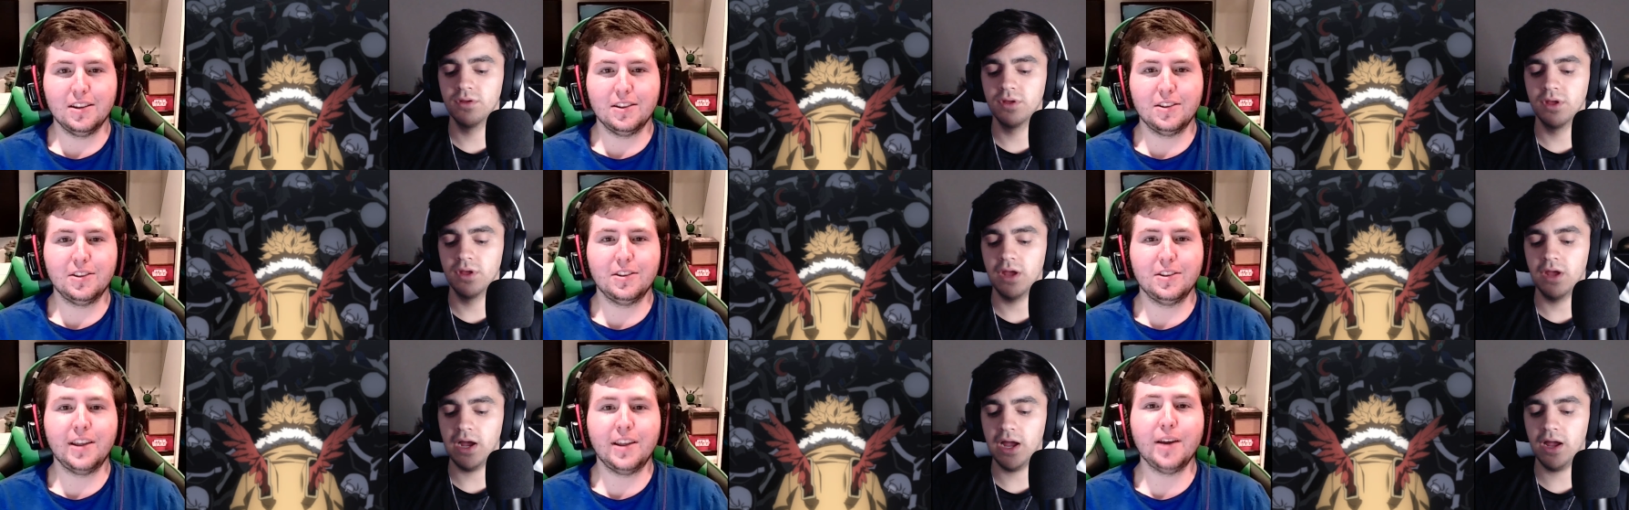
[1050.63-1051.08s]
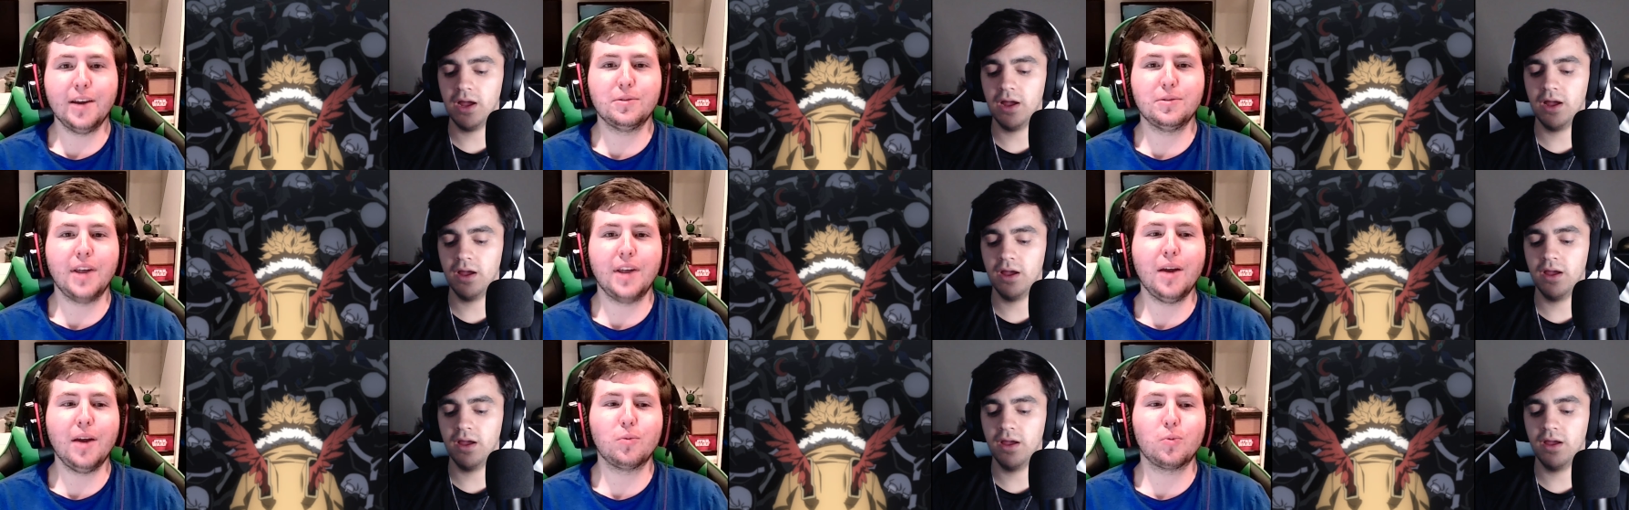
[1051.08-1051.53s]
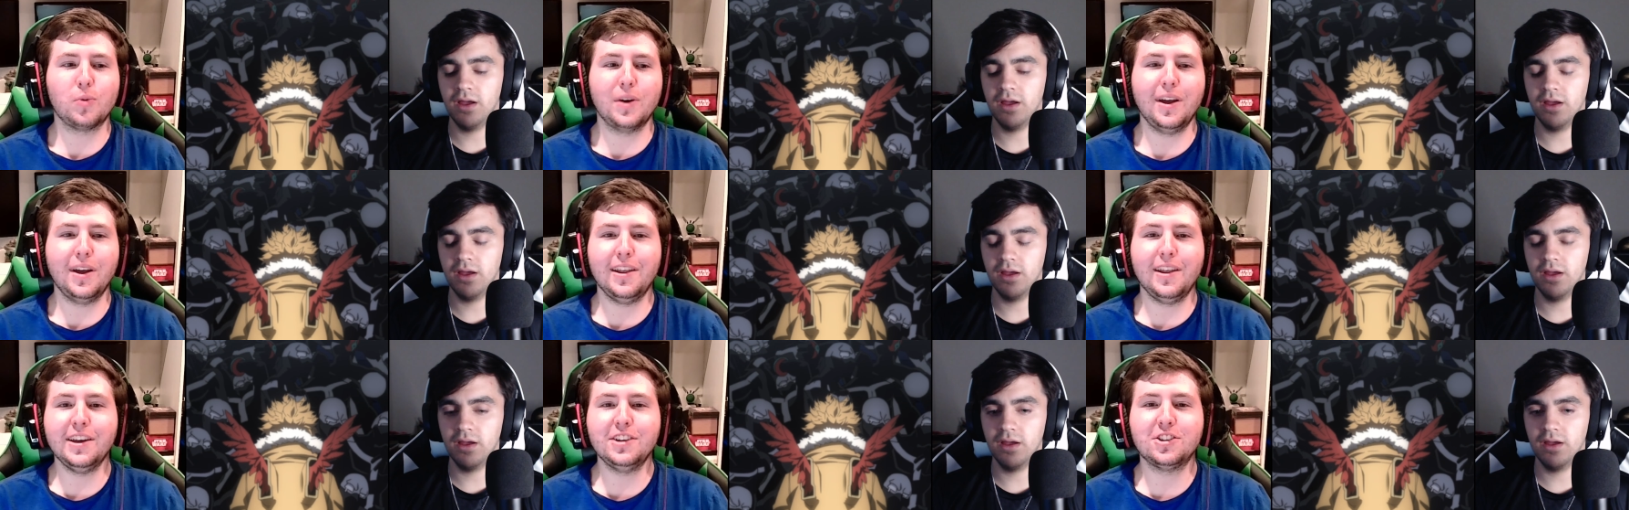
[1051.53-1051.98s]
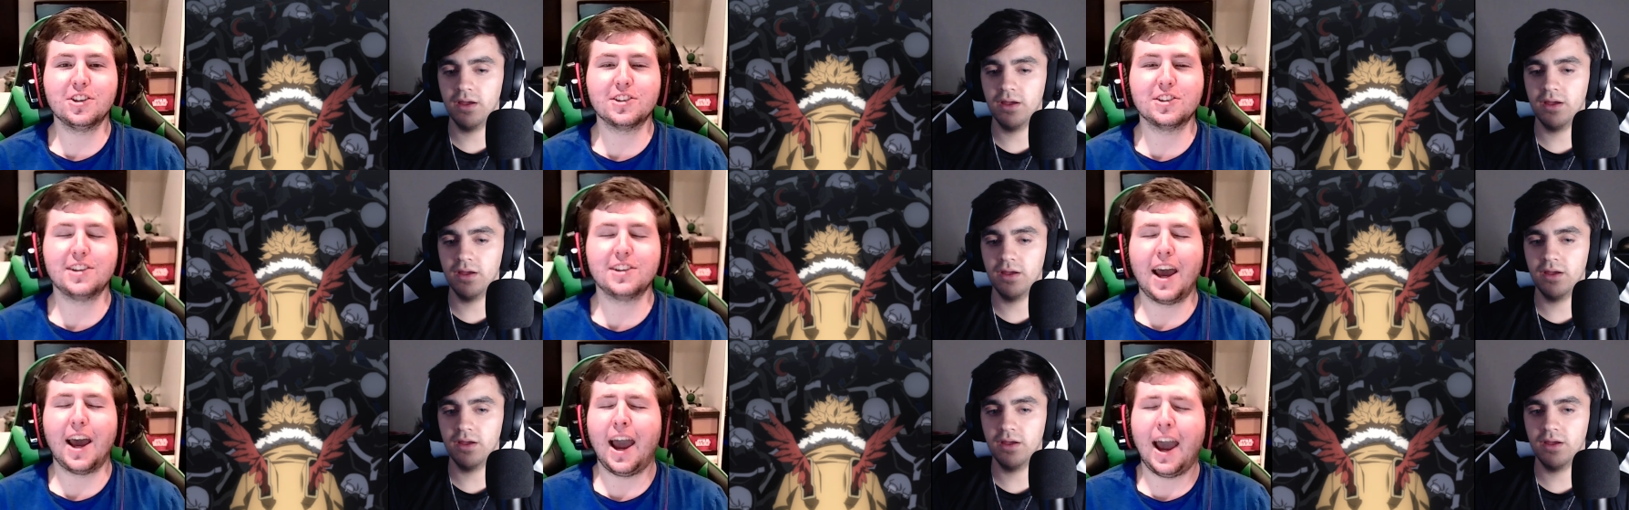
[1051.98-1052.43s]
Speaker 1: They really
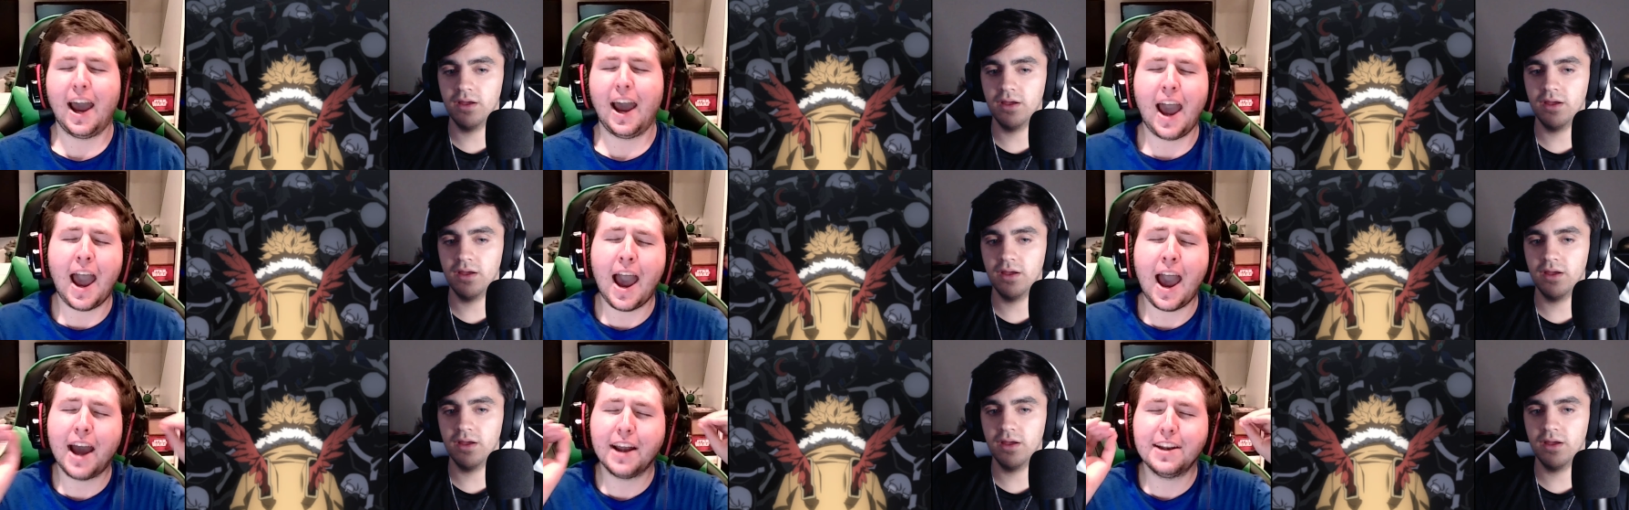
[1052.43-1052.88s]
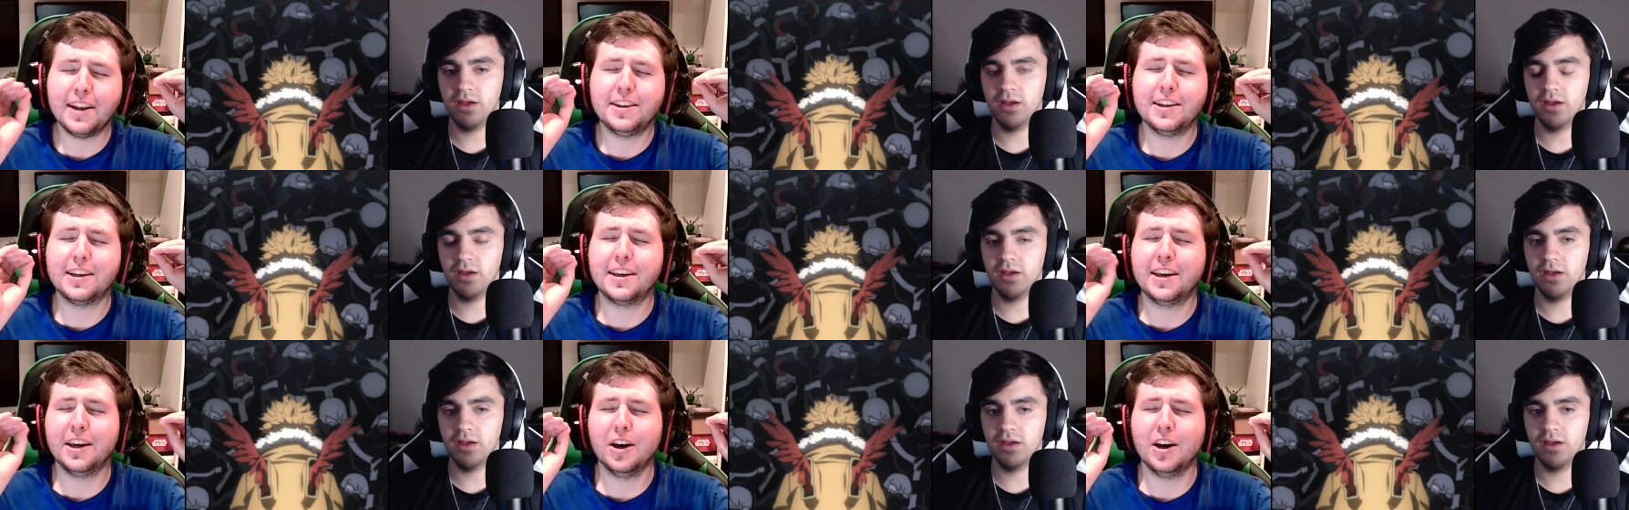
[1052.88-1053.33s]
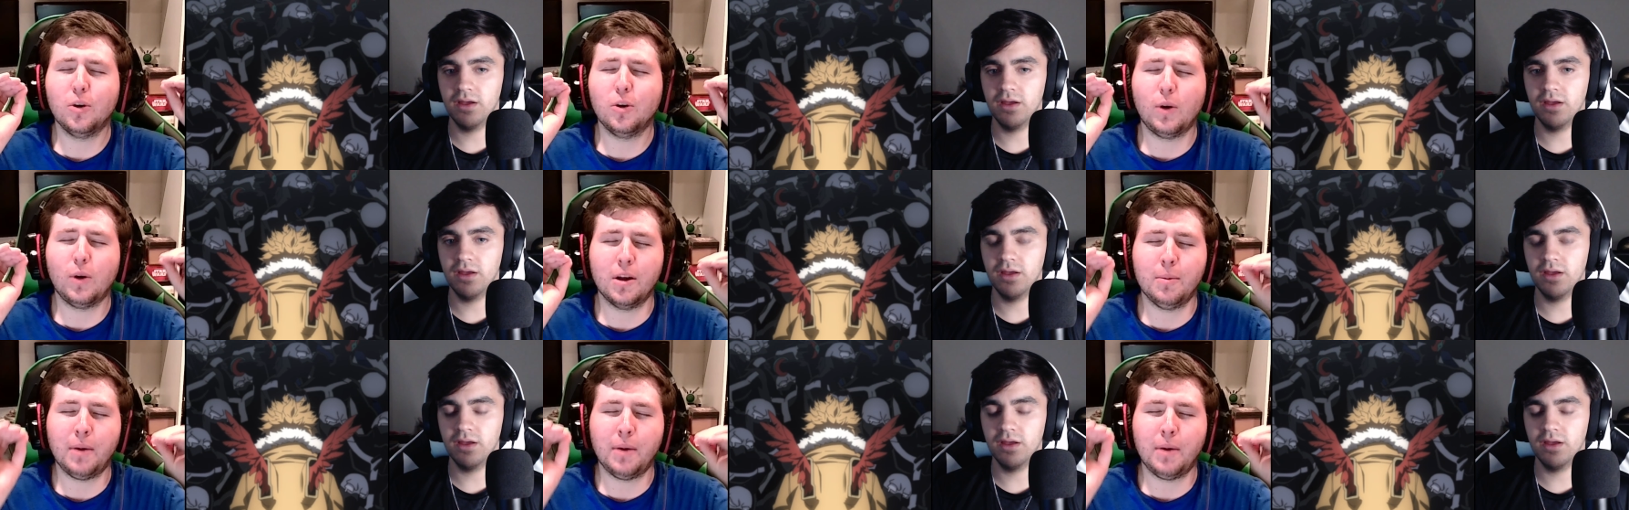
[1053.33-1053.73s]
just had to kill one of my